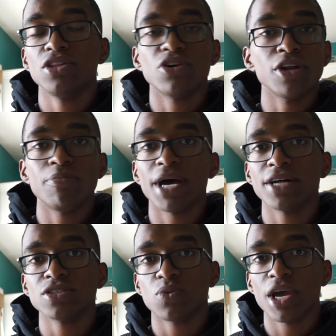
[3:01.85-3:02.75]
30
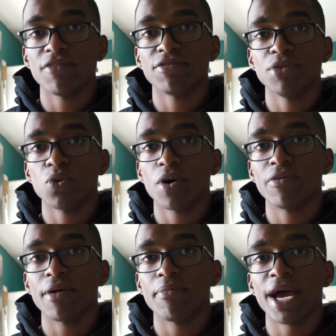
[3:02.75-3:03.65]
pounds away from your one
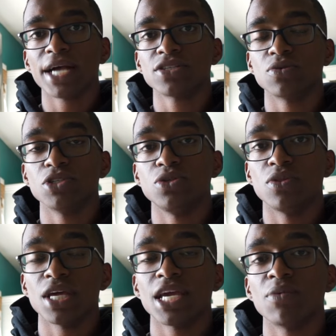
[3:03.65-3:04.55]
rep max or what you
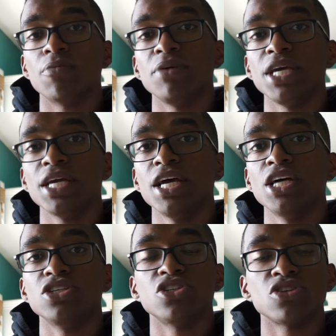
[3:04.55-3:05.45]
think it will be
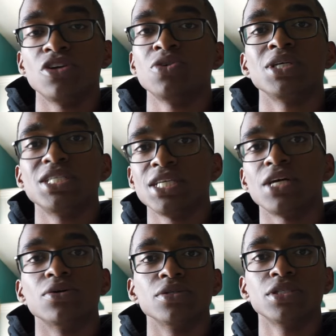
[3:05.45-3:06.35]
just start doing
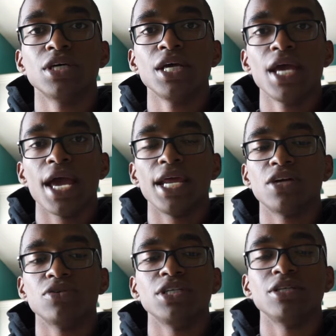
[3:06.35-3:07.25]
singles and
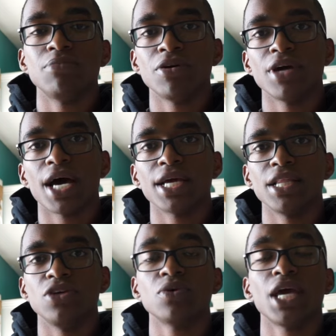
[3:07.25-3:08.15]
increase it
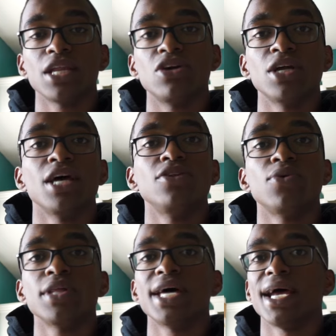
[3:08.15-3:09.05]
periodically you'll get good at
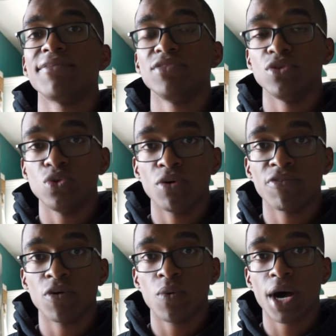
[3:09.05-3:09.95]
doing that after you do it
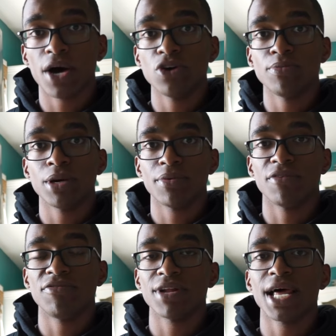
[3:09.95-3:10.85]
for a while you'll be able to
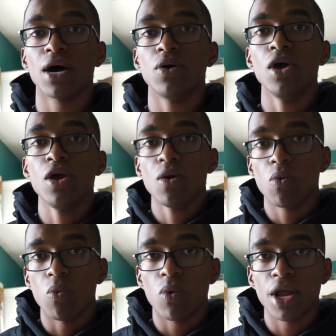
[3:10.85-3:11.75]
fill out
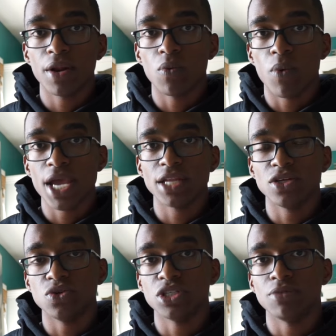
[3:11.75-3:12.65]
what weight
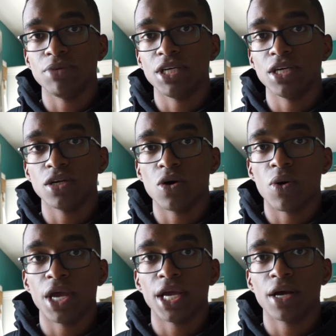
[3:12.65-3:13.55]
you should be
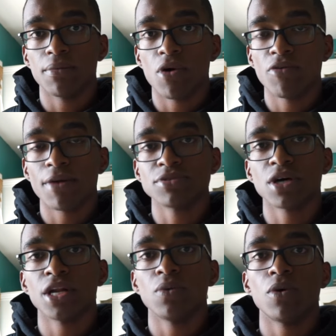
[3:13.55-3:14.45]
going more reps
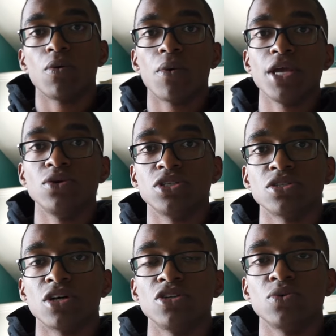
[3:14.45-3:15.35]
on and what weight you should
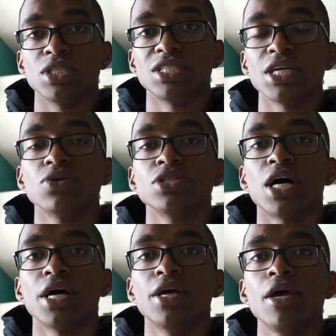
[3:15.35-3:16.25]
start doing singles
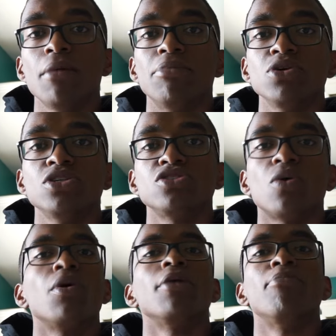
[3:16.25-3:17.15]
on but you just
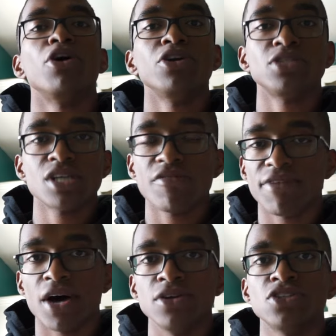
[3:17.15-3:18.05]
don't want to burn yourself
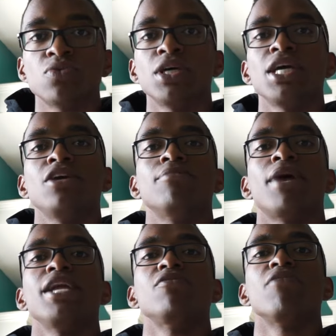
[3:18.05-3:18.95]
out you just want to get your
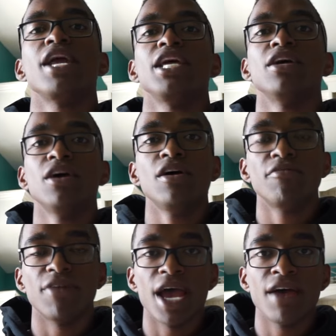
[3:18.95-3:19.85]
body ready
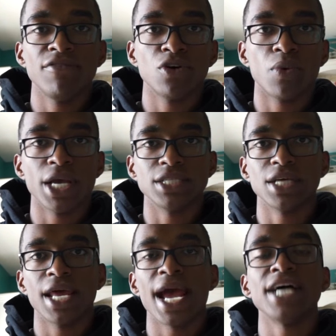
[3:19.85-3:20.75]
for heavier weights
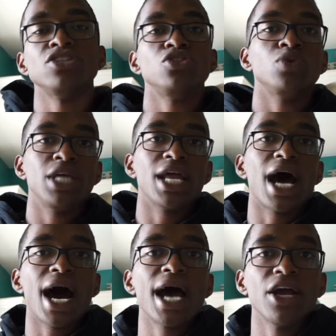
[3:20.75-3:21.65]
and as you get
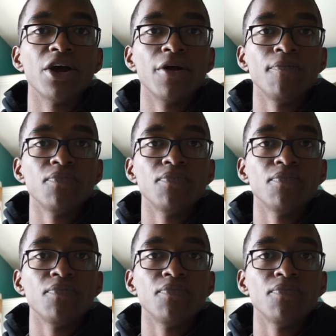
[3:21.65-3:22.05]
higher